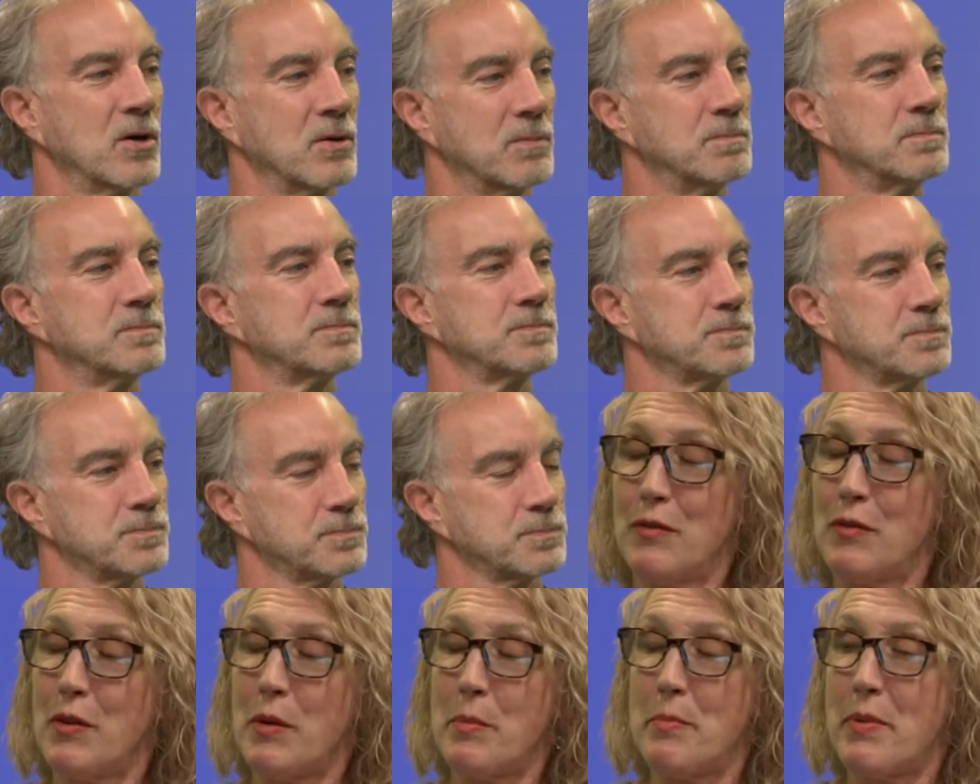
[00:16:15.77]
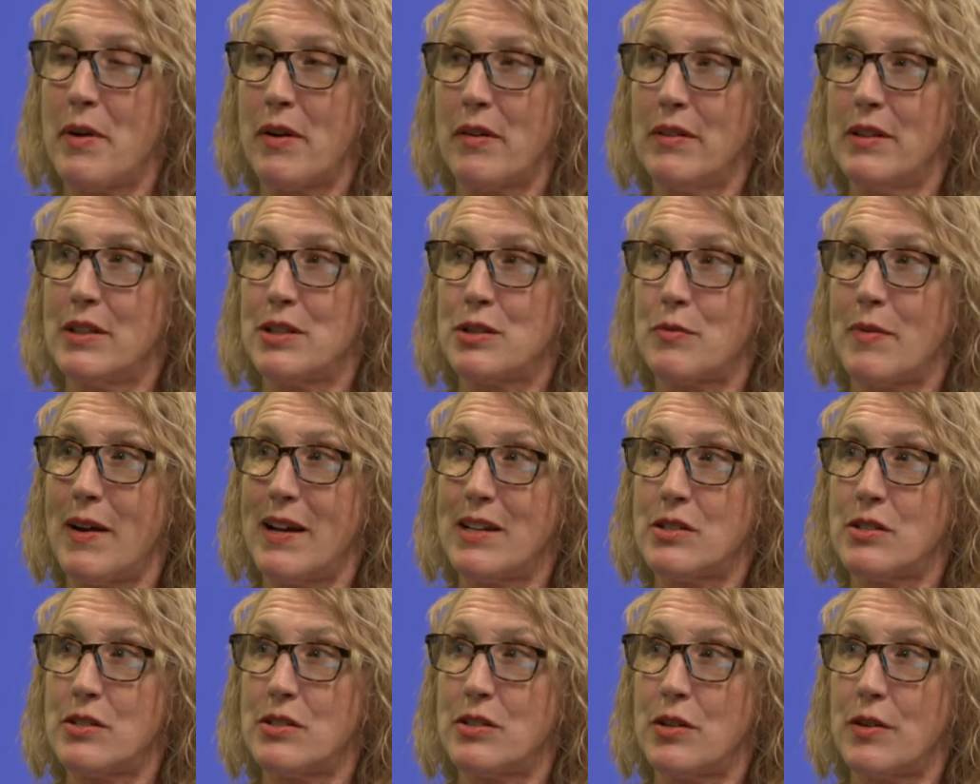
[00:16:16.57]
Yeah, I feel like we barely
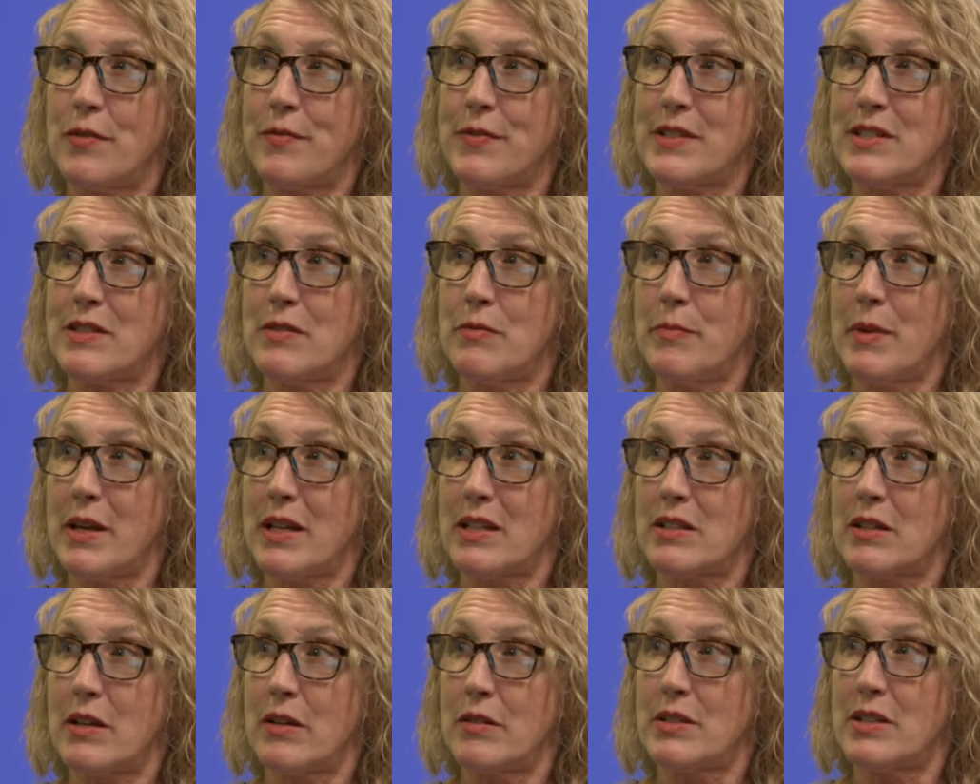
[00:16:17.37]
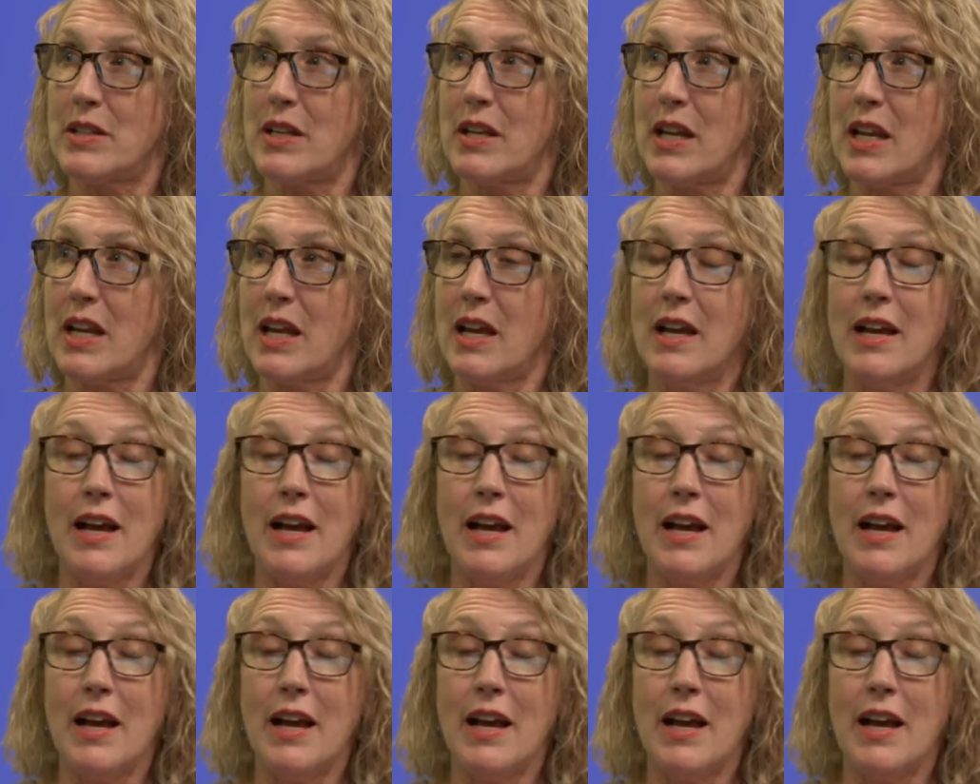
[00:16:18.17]
scratched yeah. the surface of Mexico City.